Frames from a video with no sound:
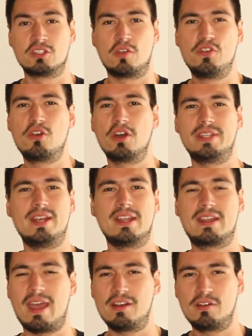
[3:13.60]
So if you got
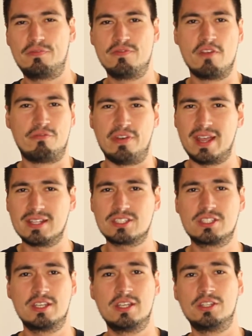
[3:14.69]
any kind of
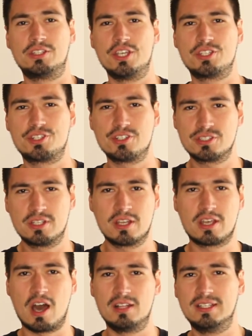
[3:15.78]
friends, teachers,
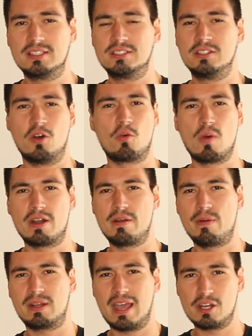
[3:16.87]
colleagues, or
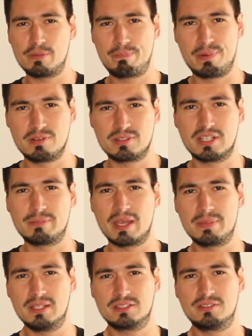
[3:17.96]
whatever kind of person that
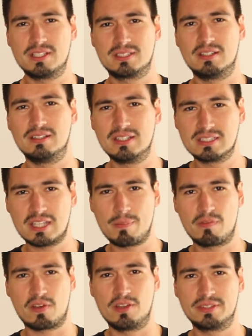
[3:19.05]
might be interested in this type
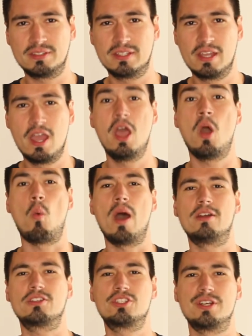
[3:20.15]
of content, why
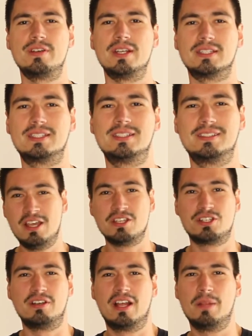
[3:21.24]
not share it?
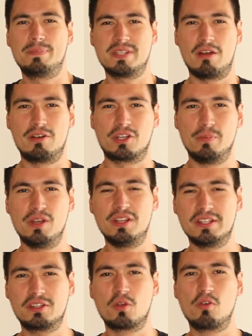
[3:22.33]
Sharing helps our
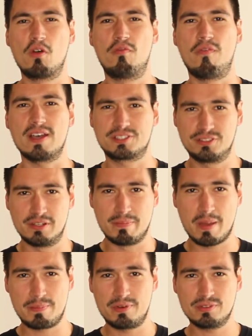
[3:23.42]
community to grow faster in
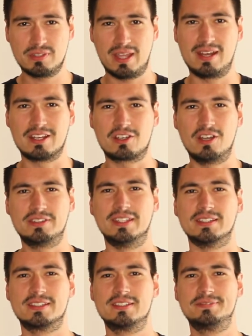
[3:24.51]
members and in
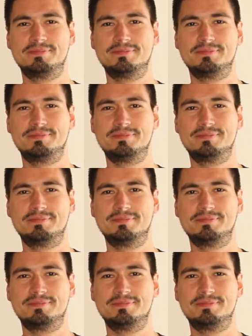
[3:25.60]
content.